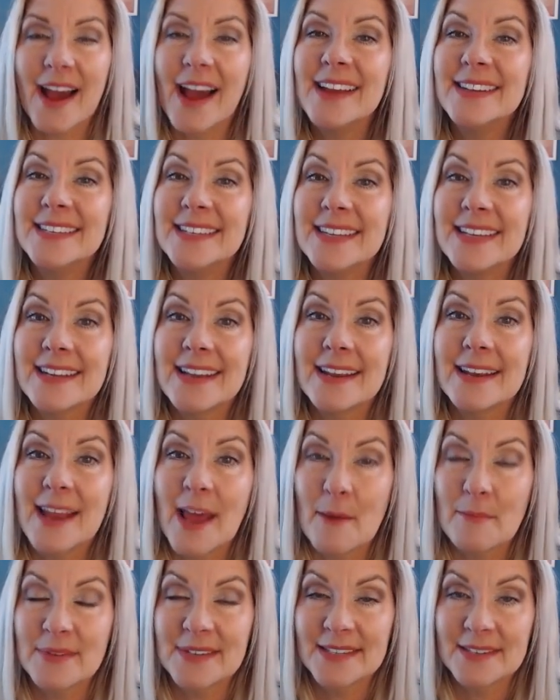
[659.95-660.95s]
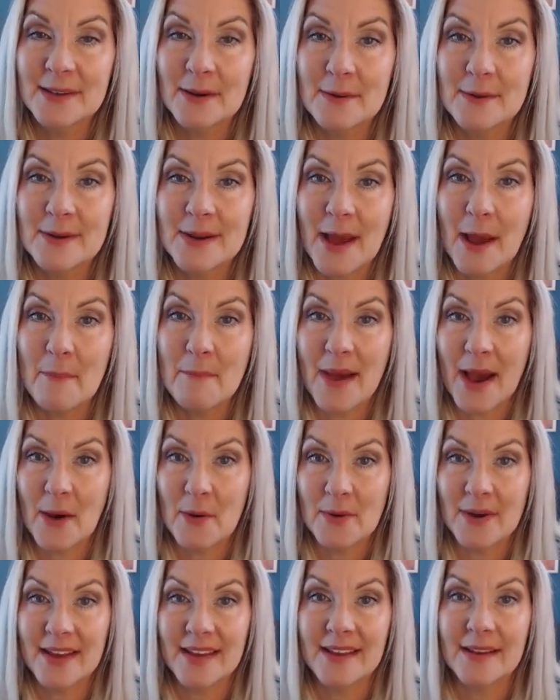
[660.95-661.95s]
I did an episode
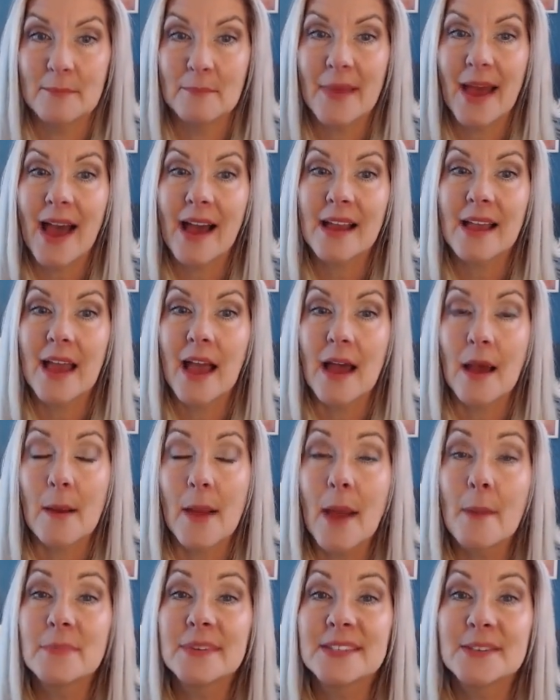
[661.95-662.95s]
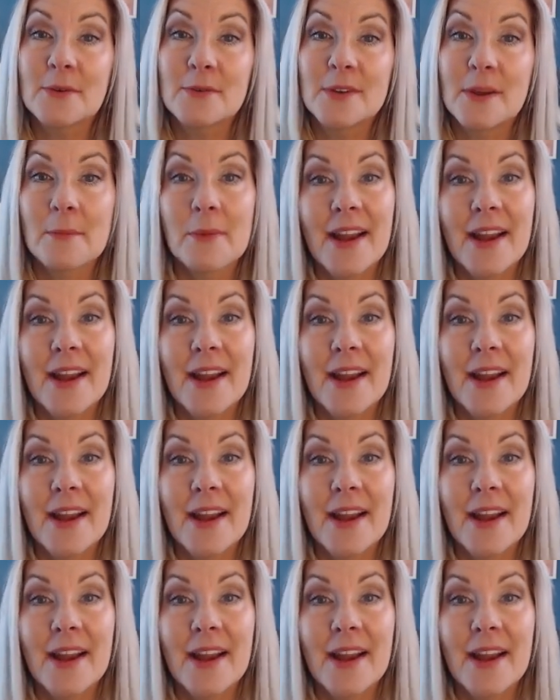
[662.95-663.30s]
about it back, episode number